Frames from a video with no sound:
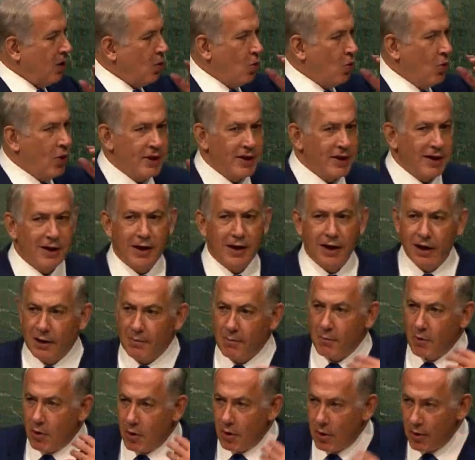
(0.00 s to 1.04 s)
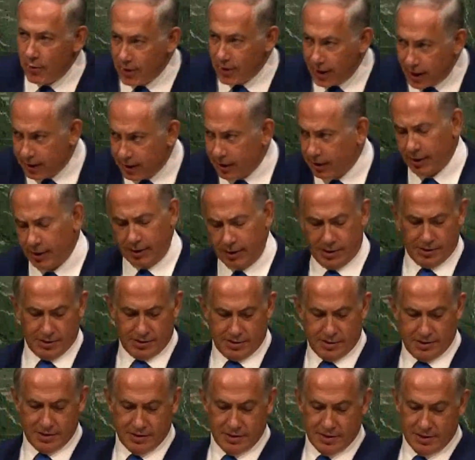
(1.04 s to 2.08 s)
With a little more rigor
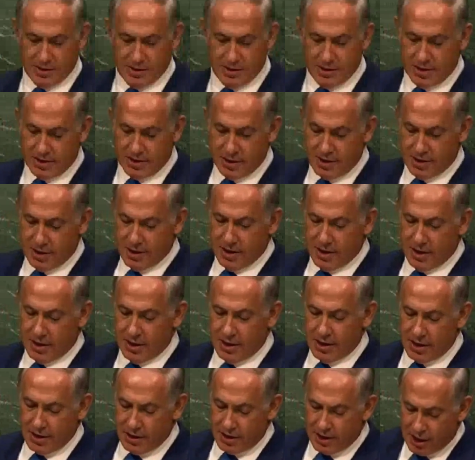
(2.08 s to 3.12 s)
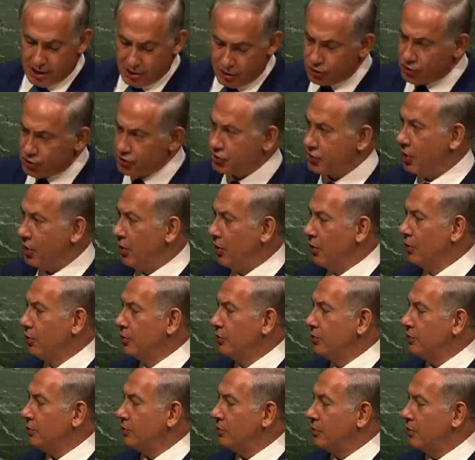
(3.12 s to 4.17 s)
than you
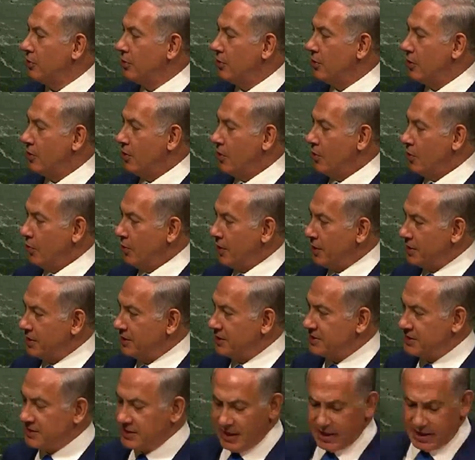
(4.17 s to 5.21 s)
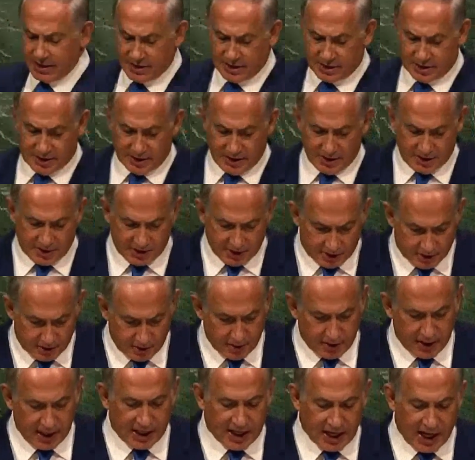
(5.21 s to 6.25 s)
showed with the 6
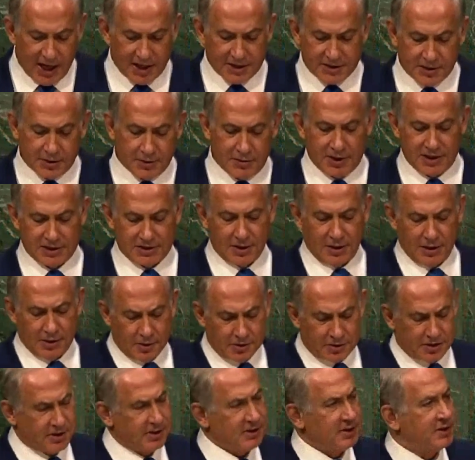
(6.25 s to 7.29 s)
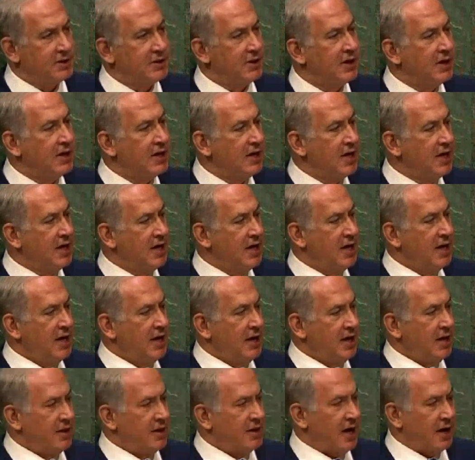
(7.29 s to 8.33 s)
Security Council resolutions
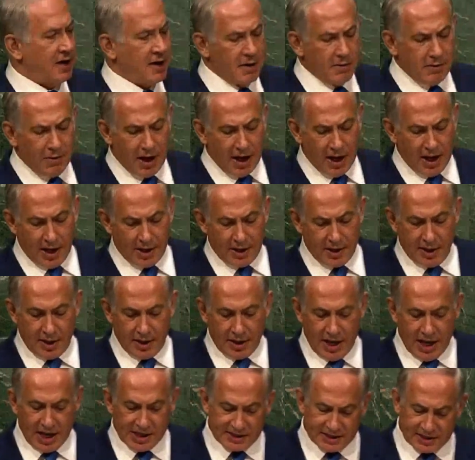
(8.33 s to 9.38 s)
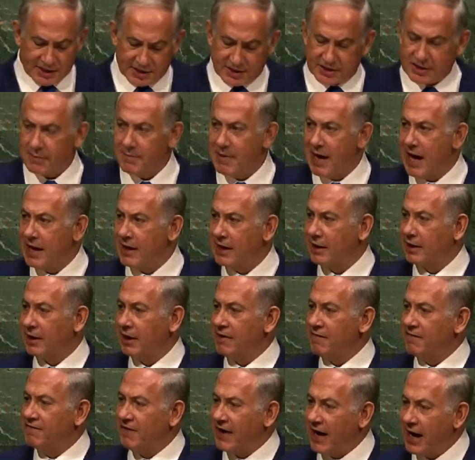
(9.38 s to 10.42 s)
that Iran has
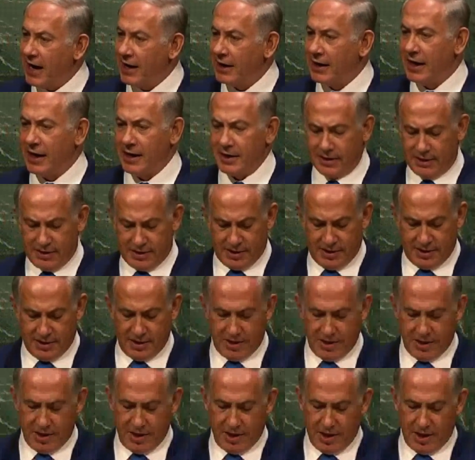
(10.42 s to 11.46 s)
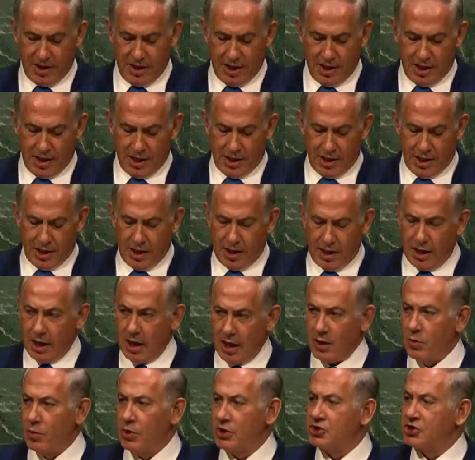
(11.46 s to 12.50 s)
systematically violated
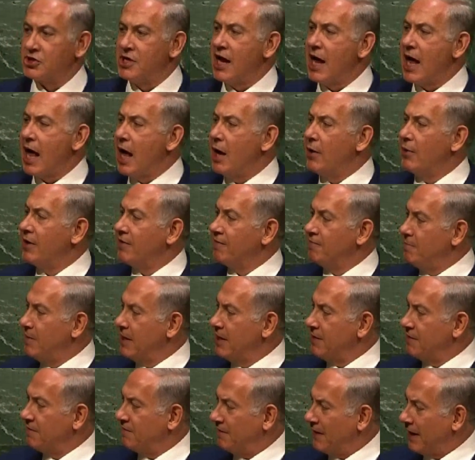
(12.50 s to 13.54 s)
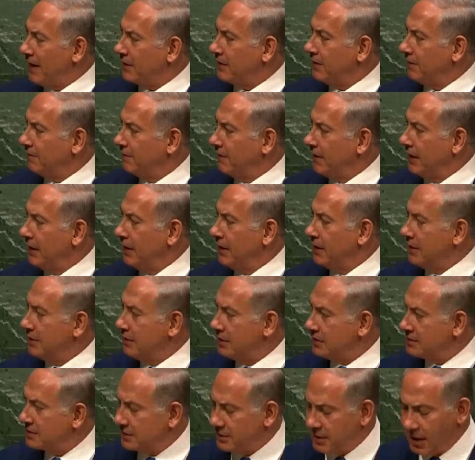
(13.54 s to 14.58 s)
and which now have been effectively
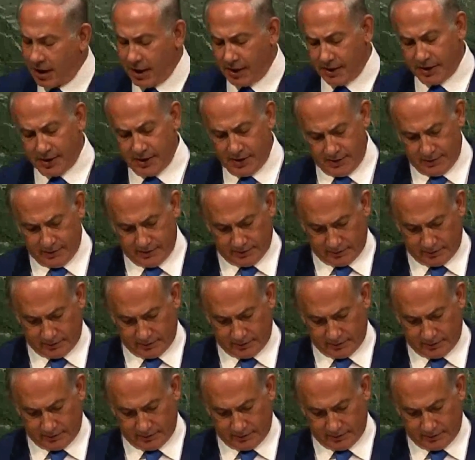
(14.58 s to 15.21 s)
discarded.